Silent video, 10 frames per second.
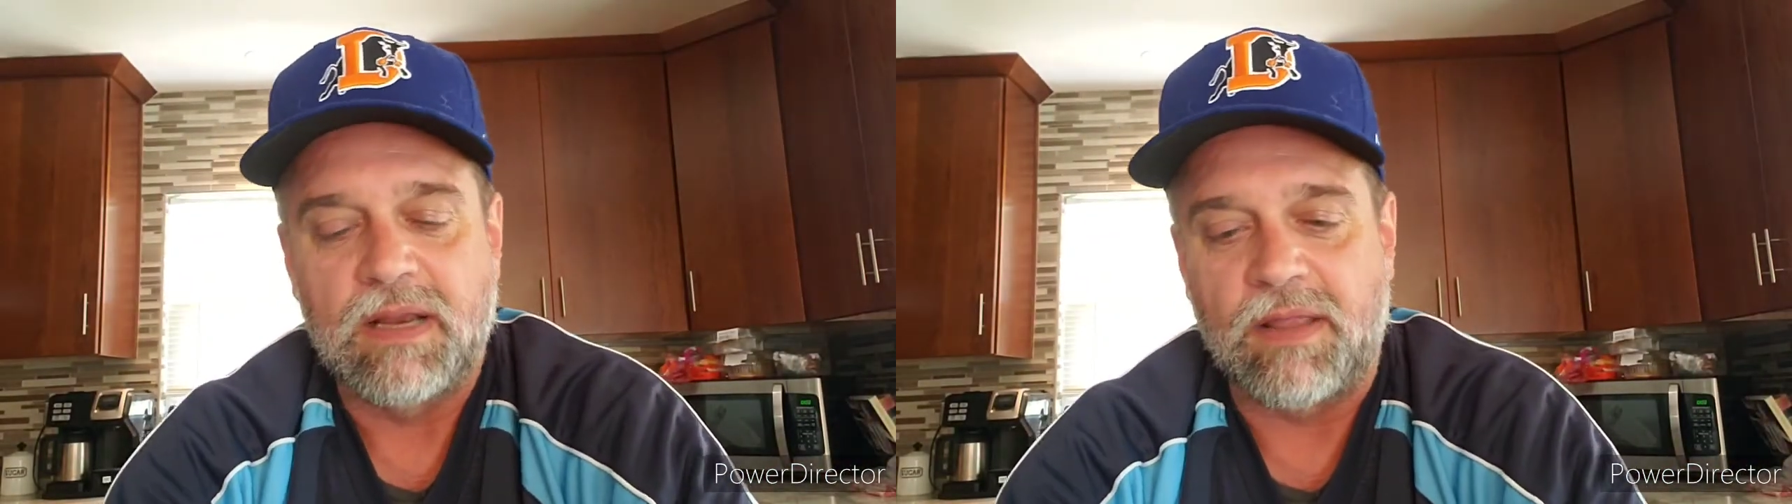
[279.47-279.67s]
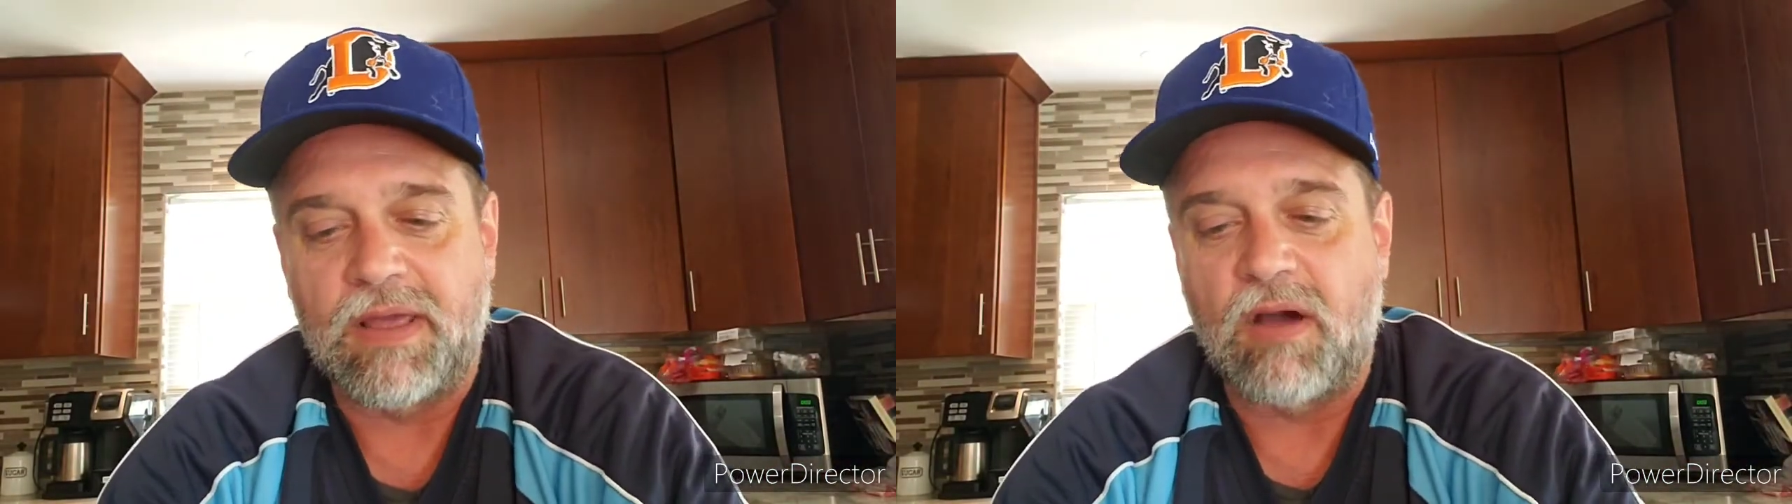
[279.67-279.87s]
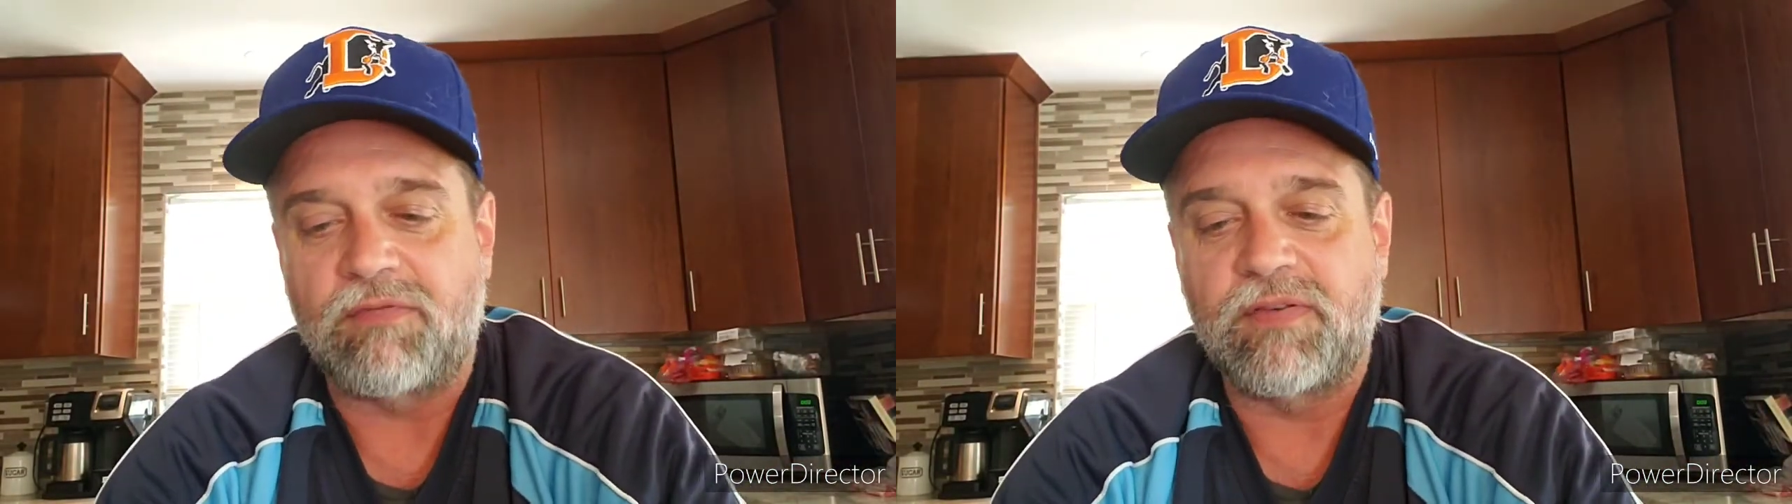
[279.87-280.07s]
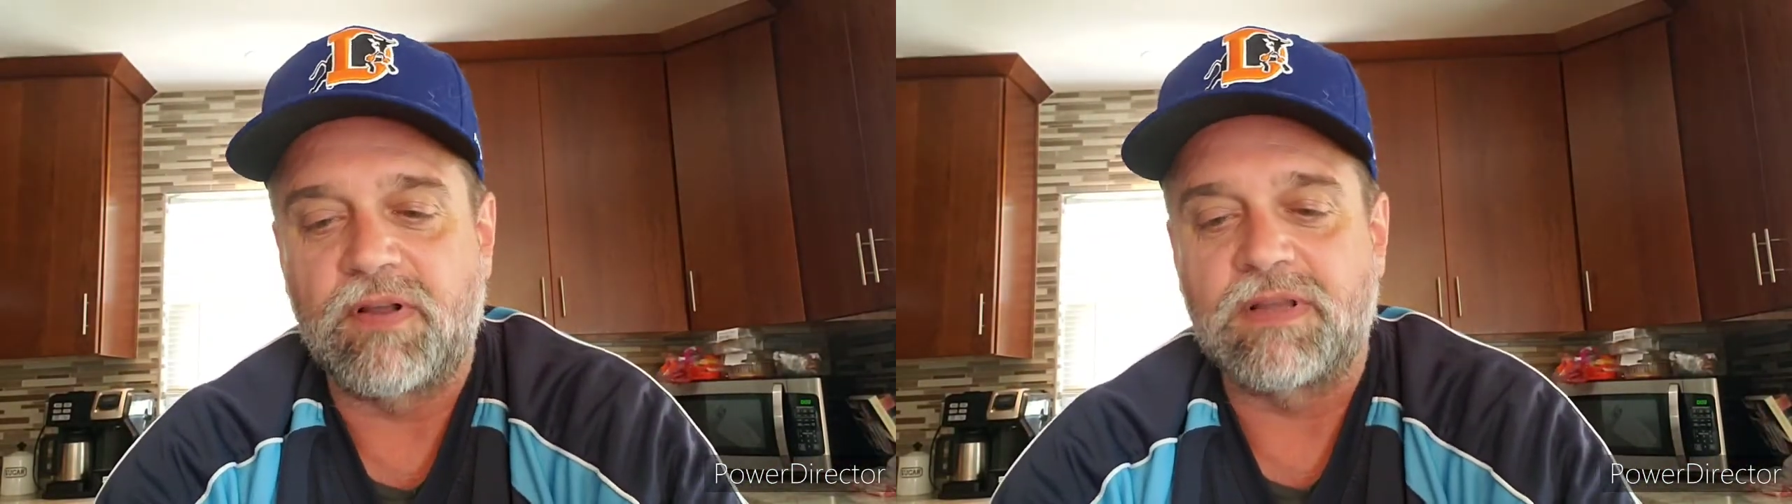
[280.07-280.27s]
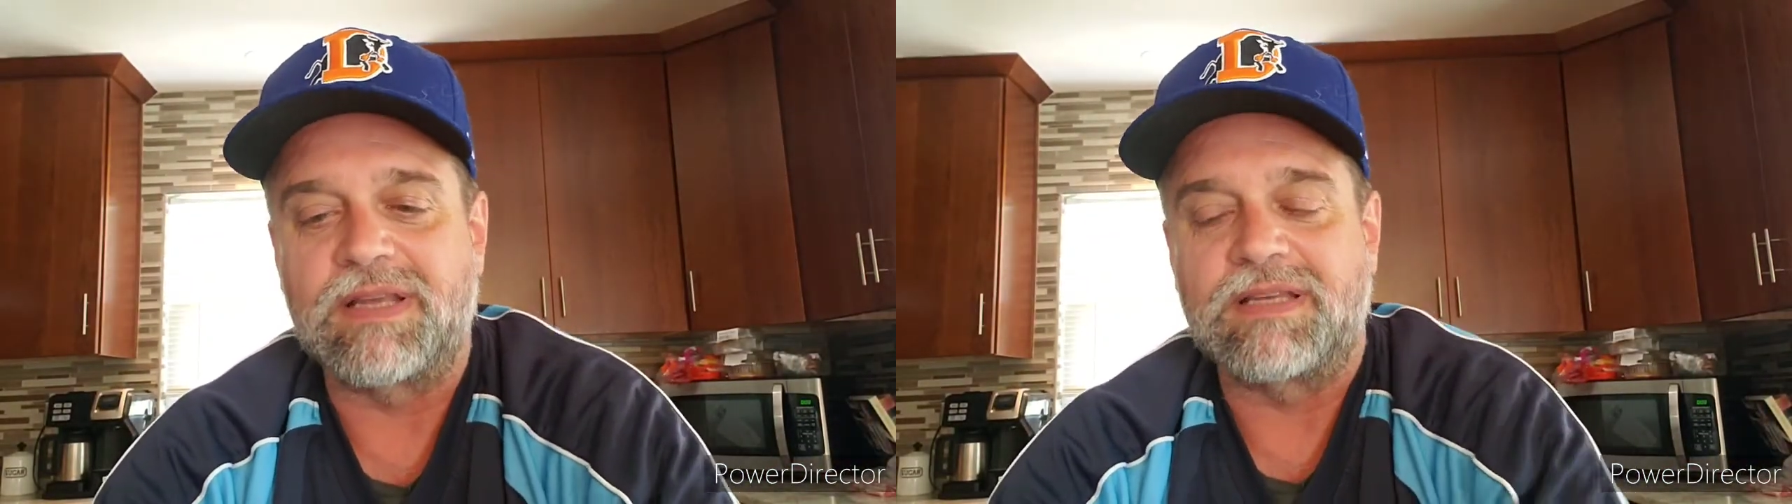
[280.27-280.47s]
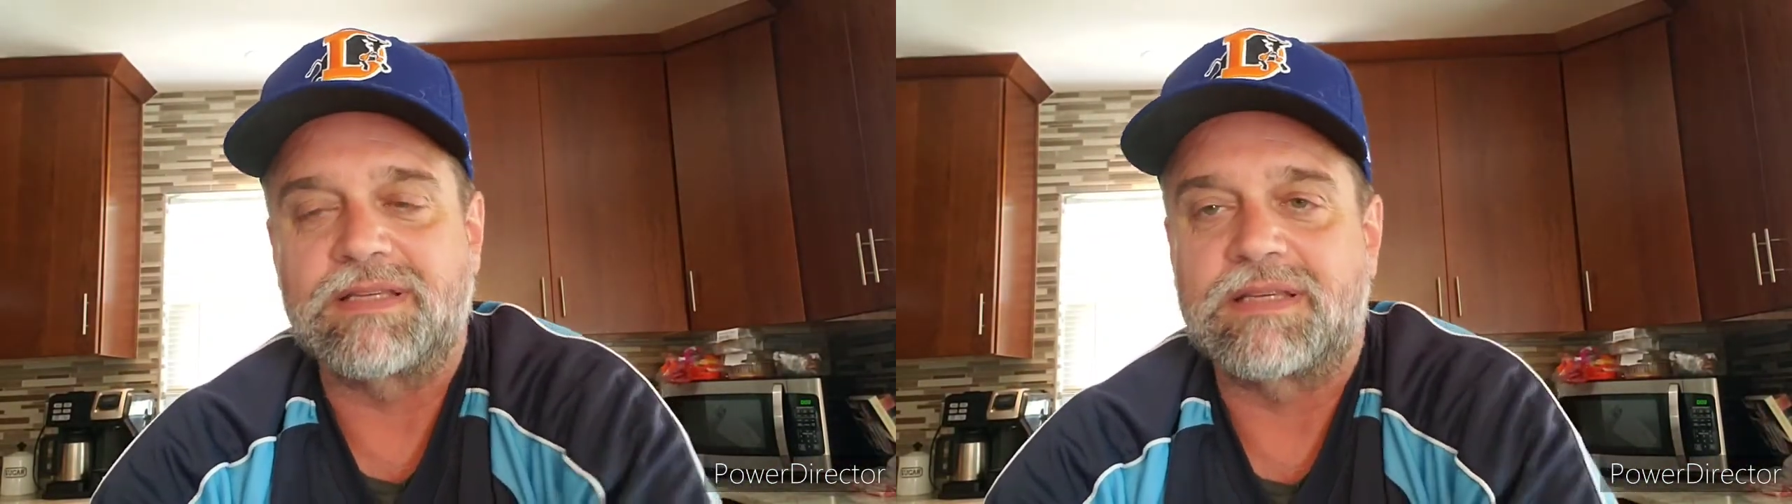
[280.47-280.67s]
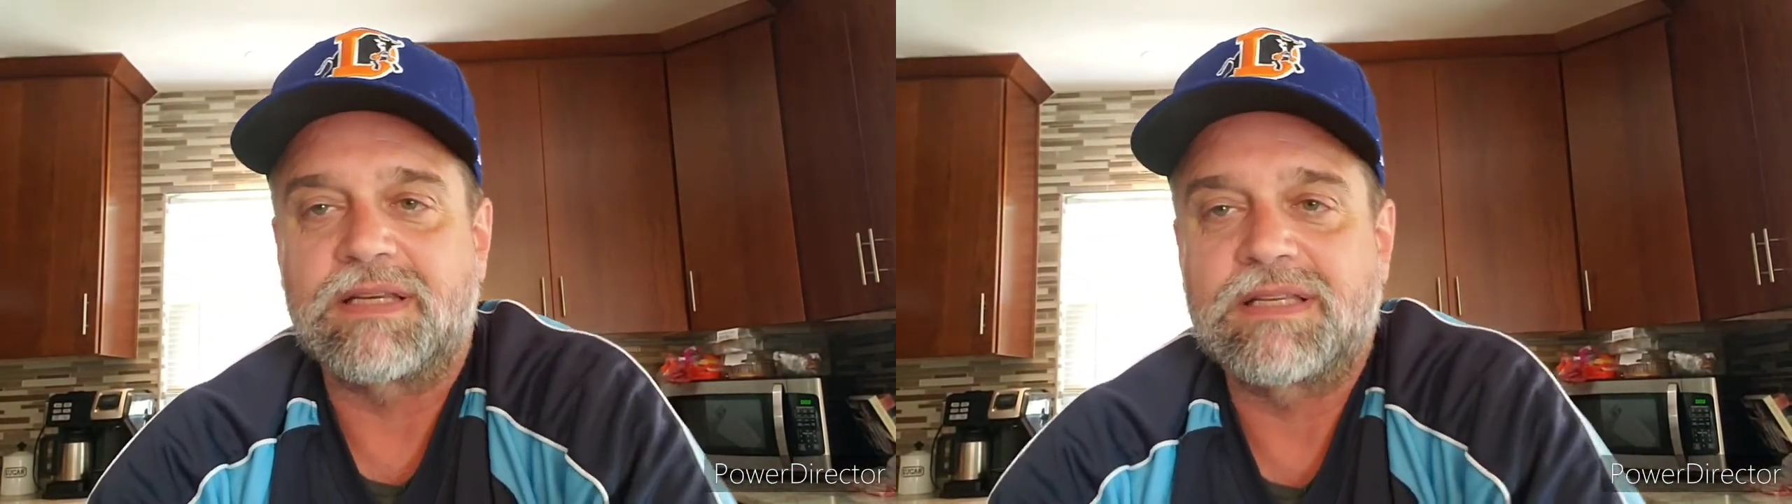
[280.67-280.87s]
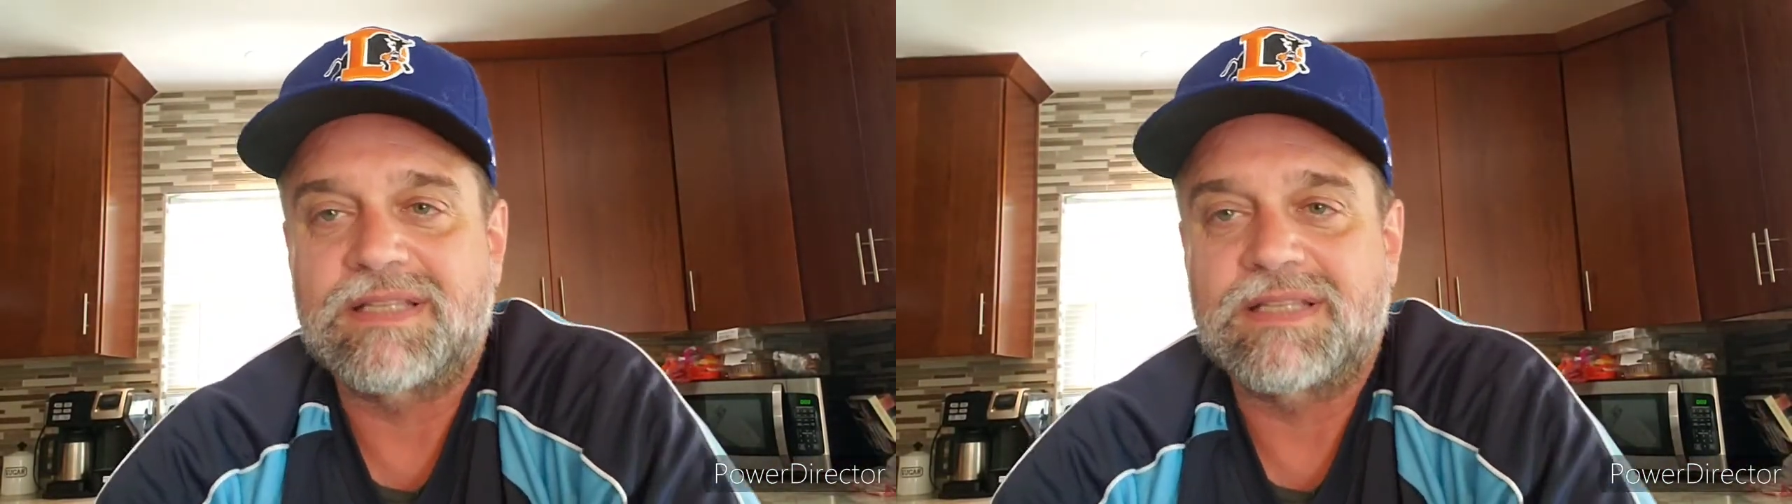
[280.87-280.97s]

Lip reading: Now, the outfield is